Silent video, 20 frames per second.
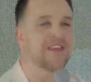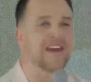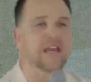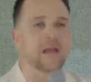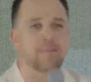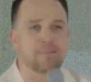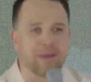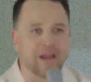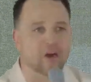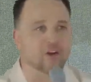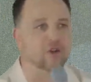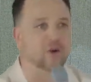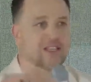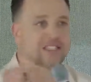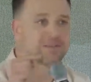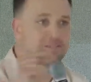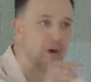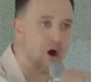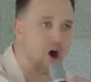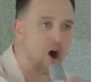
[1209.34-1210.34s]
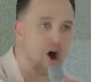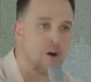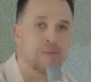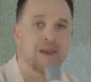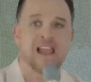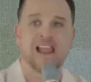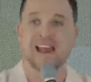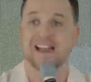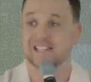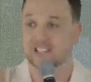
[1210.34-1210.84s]
that he appeared to his mom
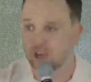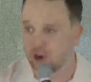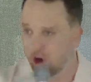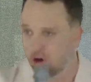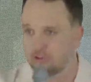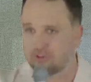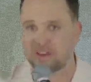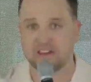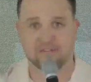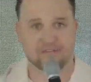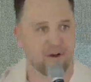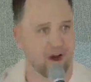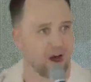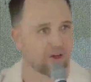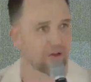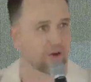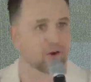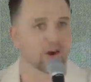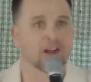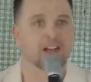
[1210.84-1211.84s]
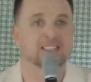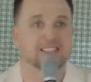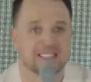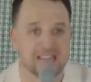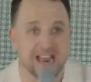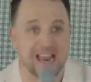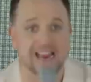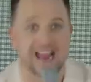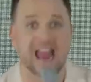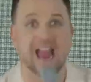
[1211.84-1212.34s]
and his earthly father,
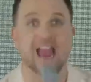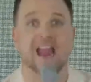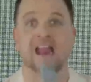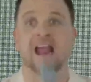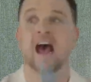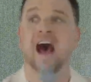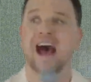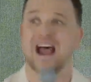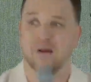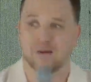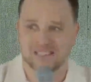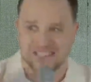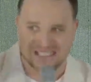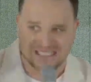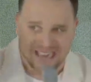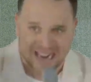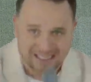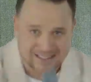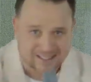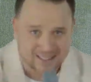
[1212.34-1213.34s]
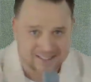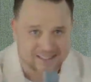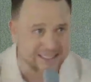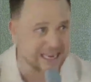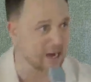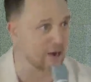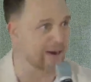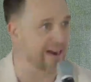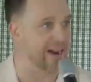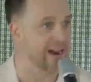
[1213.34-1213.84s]
saying, hey, it was
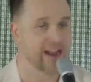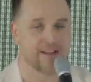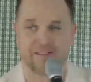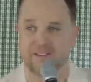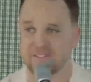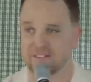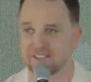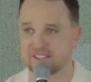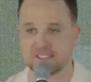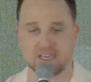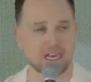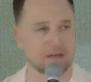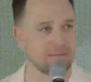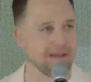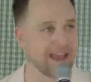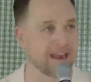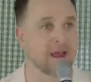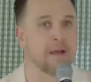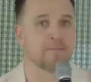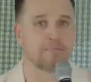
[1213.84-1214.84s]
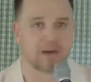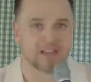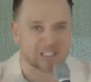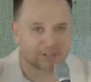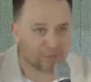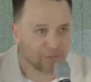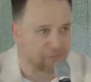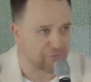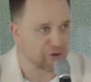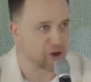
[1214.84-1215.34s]
necessary that the Son of Man must
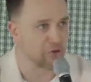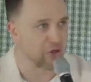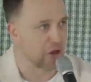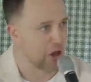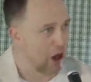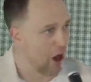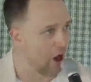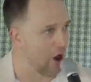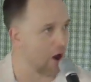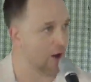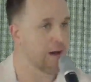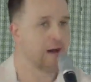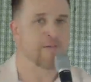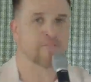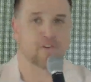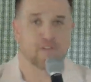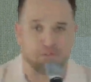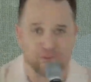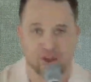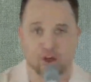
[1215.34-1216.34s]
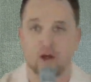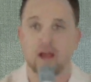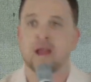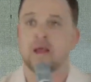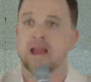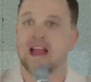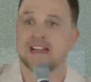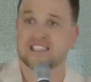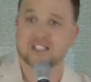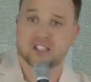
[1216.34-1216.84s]
fulfill the law, fulfill.
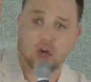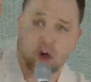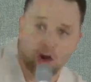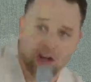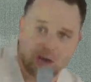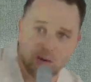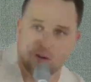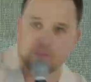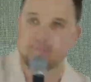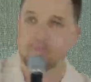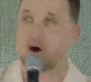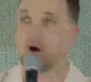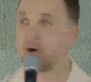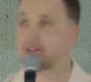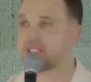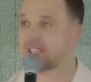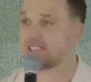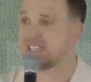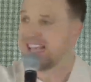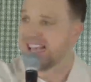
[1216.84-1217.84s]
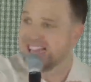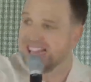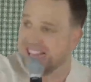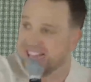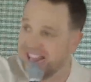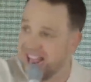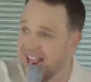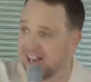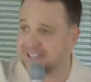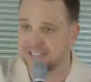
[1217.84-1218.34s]
And starting with Moses,
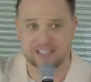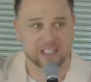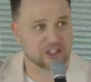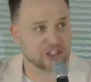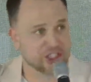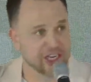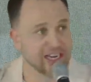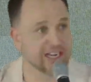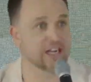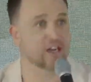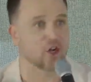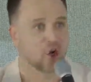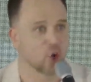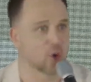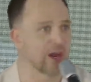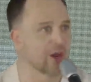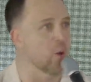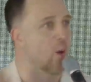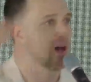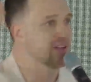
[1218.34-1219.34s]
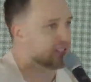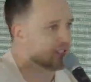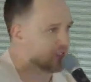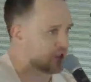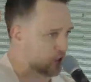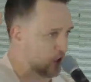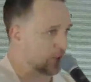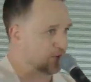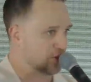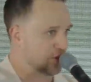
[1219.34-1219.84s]
he exegeted who he was in
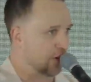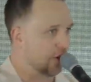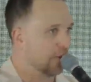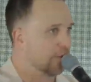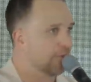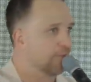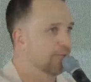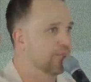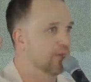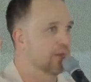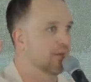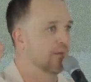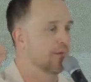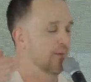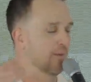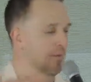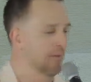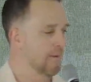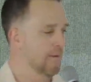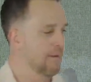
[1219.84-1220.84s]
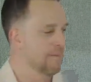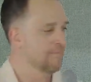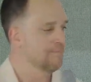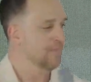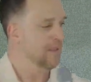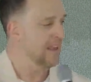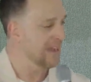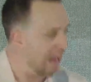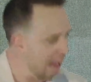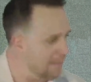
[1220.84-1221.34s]
Scripture.
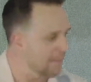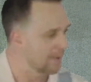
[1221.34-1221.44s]
And I